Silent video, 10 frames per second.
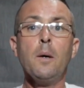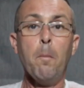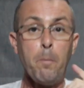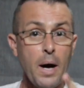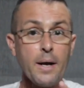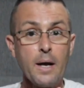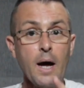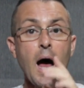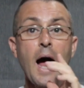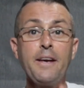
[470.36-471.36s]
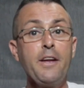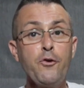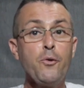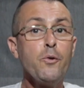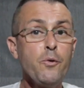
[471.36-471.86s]
But I need
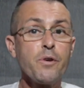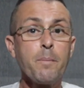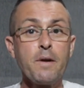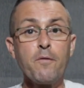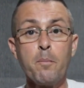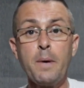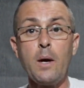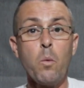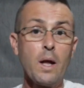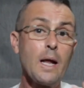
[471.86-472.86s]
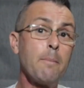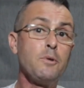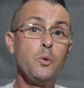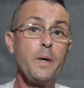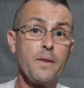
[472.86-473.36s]
you to do something for me while I'm
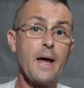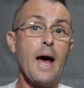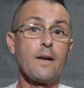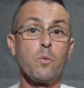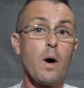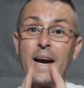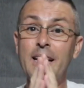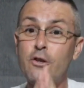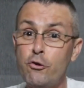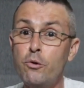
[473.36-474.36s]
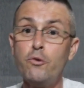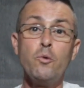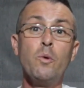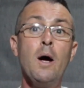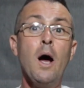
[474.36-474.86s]
doing that. I need you to
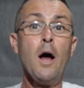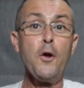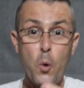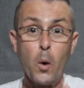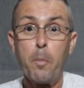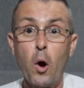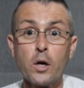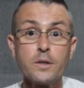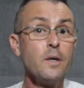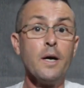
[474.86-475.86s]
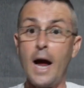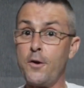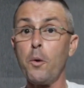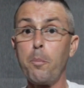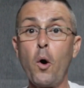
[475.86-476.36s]
do your part, and
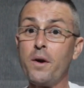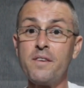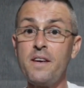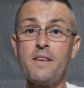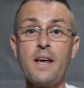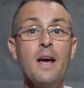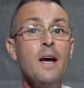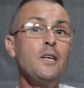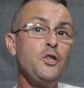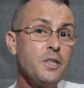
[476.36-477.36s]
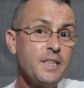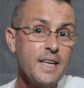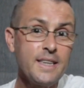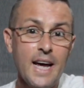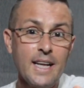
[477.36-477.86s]
your part is easy. Just
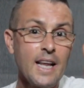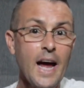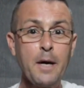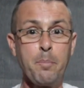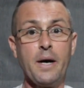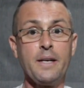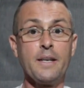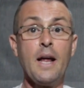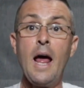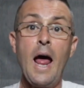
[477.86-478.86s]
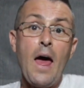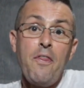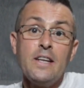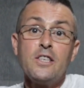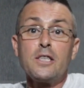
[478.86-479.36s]
hit that like button and
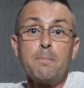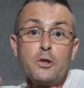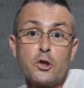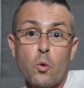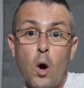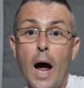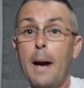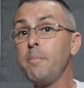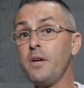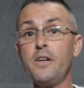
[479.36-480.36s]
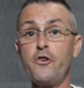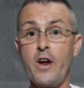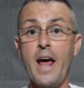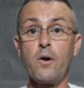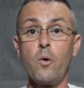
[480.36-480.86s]
then subscribe to the
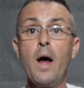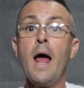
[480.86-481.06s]
channel